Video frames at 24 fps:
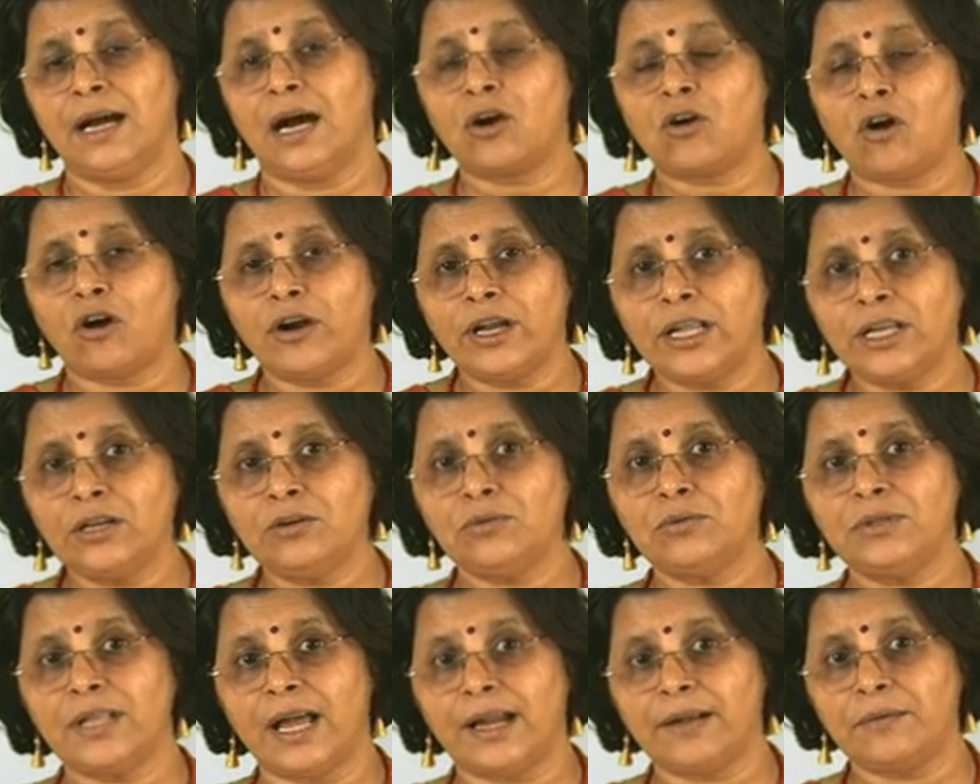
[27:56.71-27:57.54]

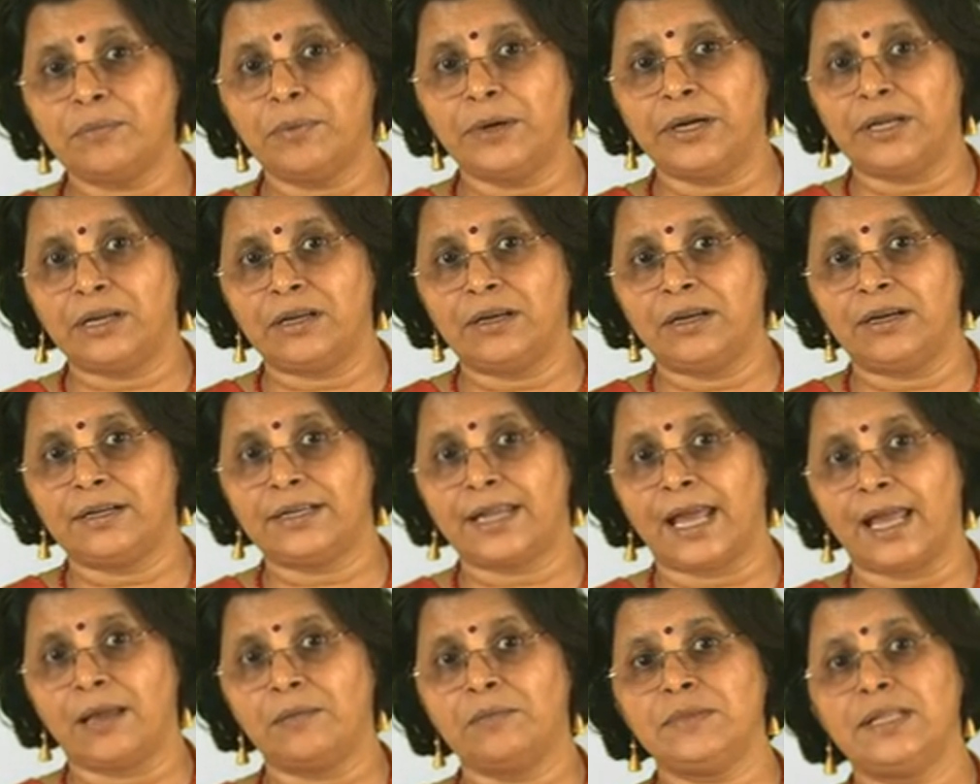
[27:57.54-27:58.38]
according to that particular
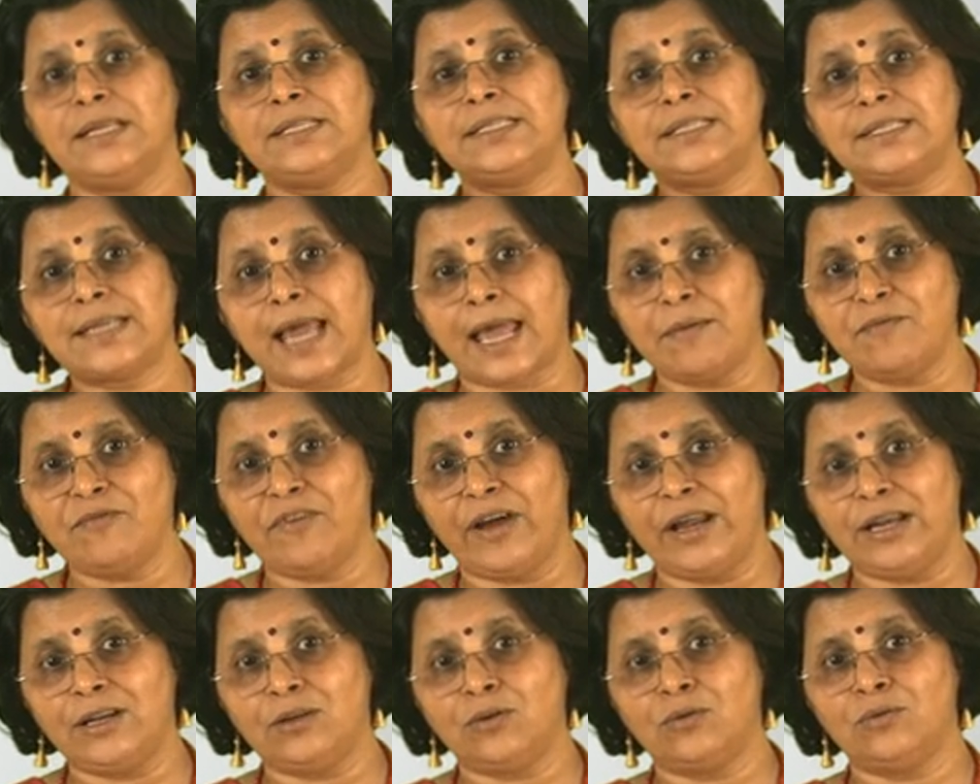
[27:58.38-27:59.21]
time, this time
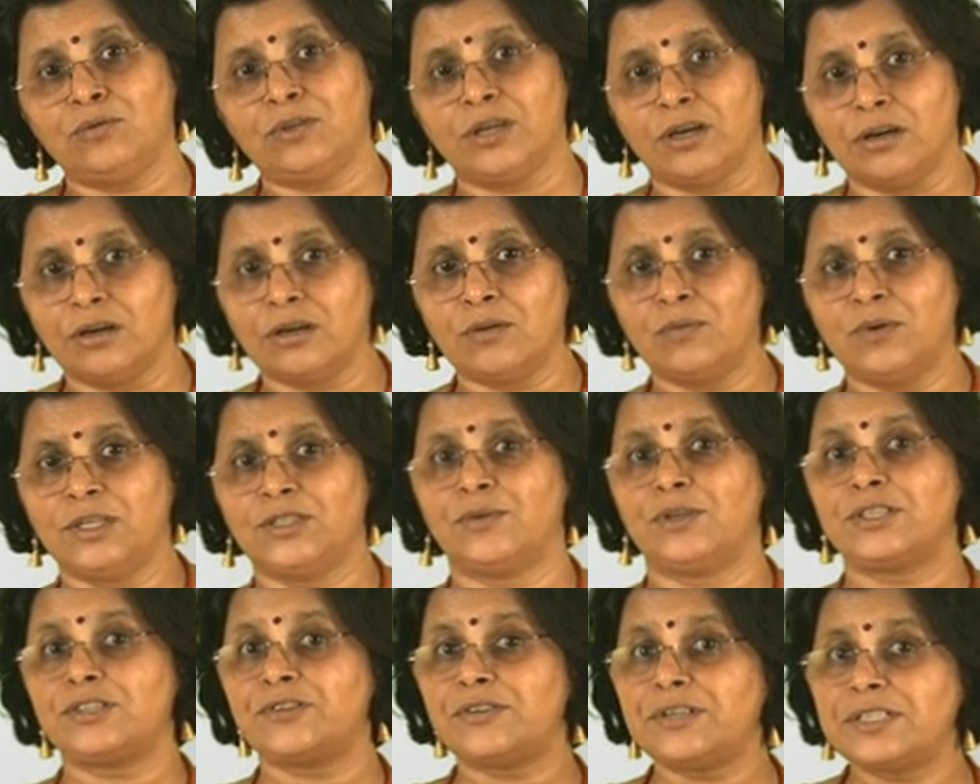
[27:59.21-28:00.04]
value here
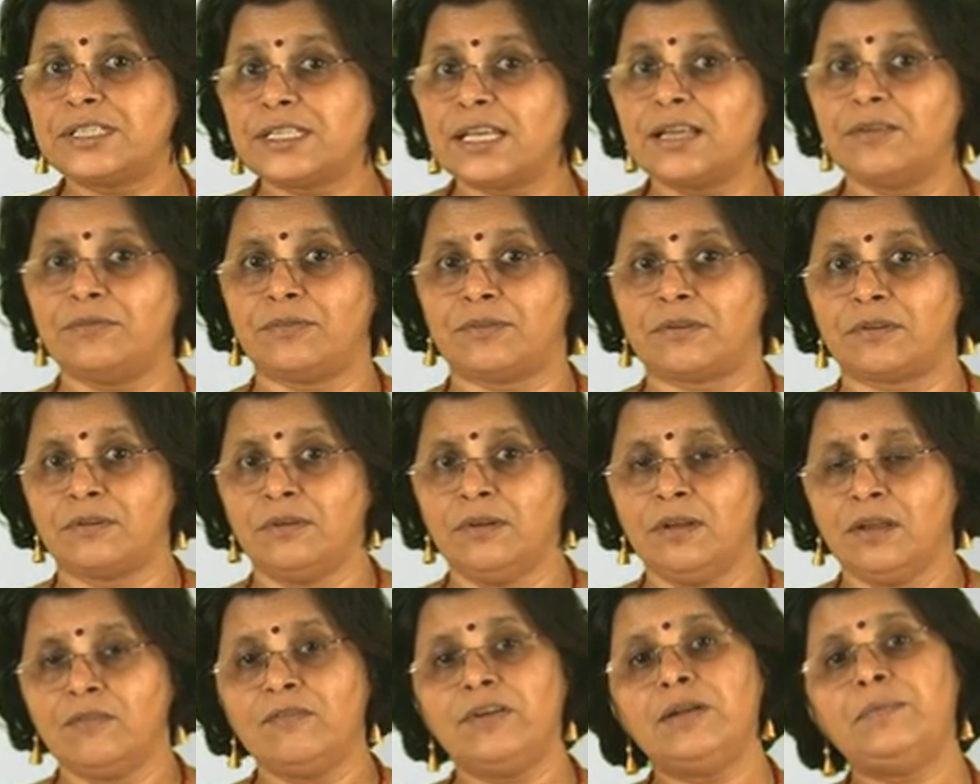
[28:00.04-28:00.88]
which was received
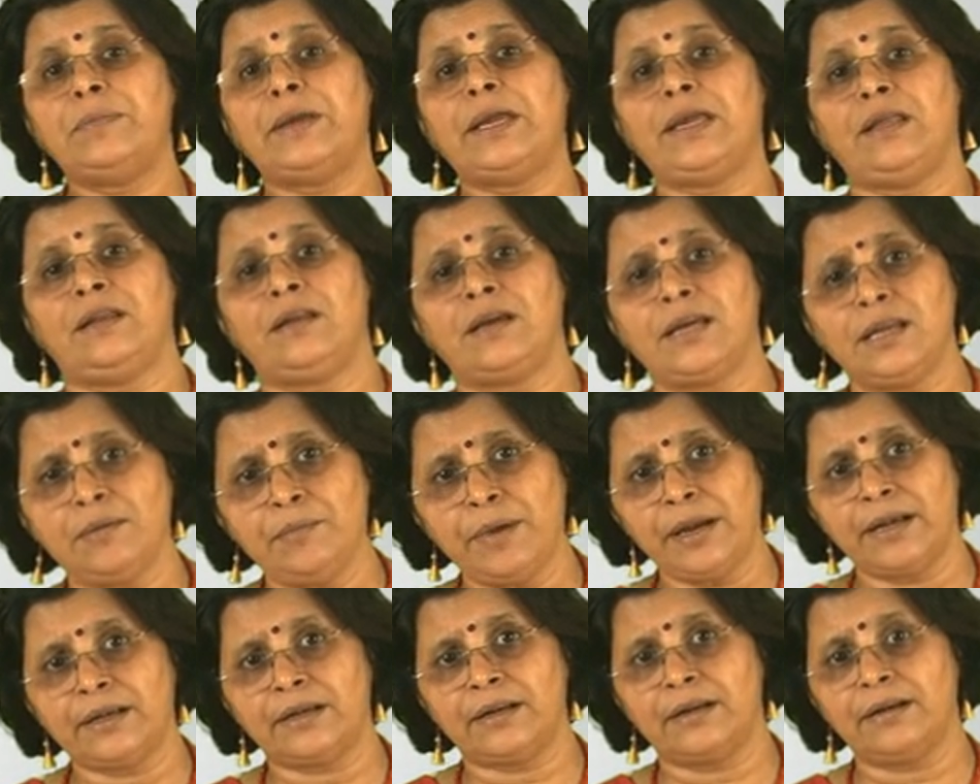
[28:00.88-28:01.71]
will be
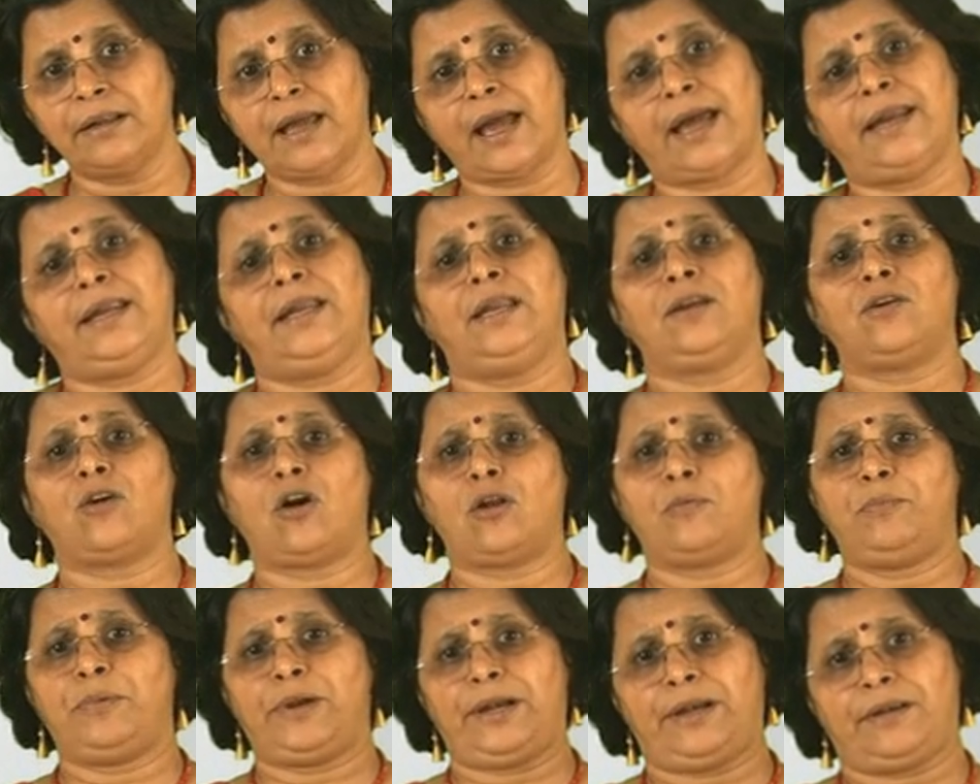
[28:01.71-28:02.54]
incremented and
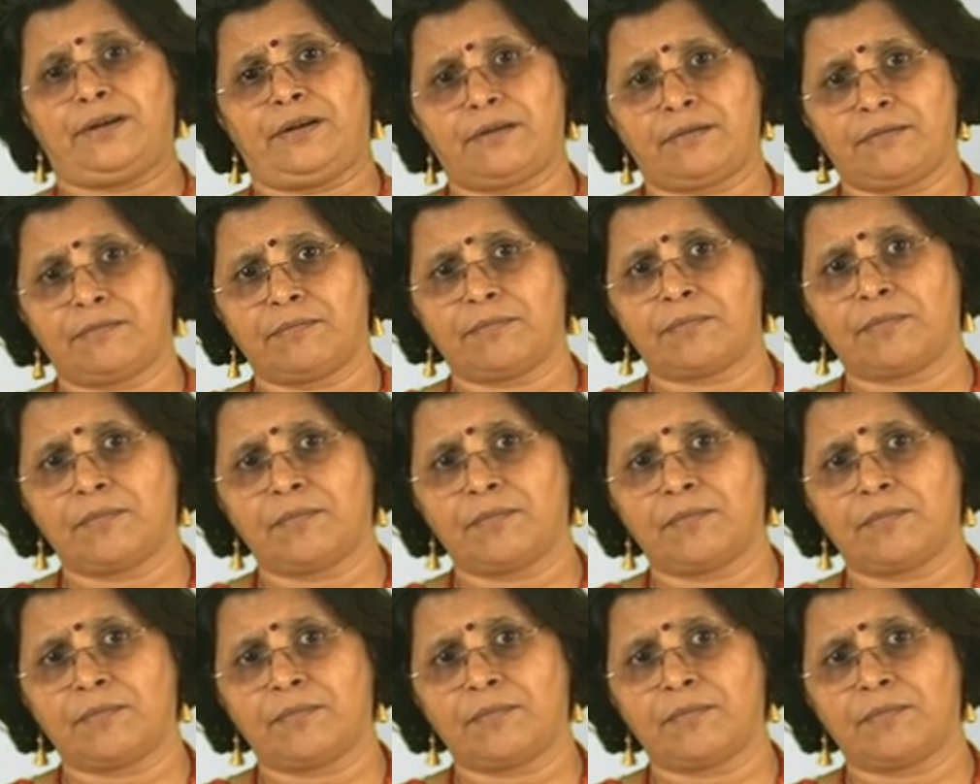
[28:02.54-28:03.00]
incorporated.